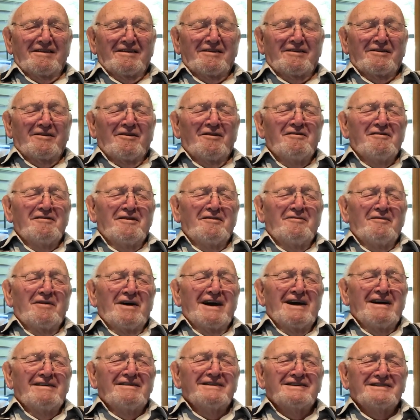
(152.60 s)
turned
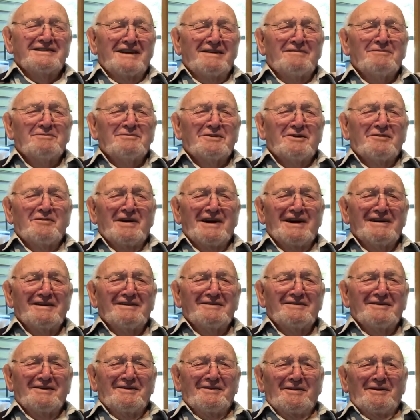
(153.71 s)
around and jumped
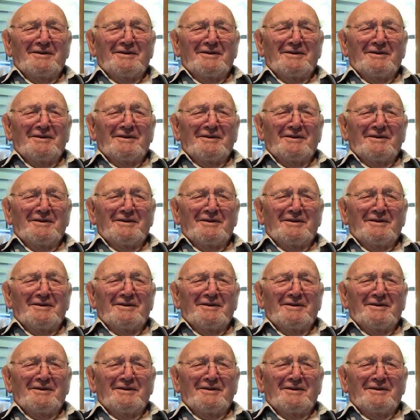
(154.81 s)
around.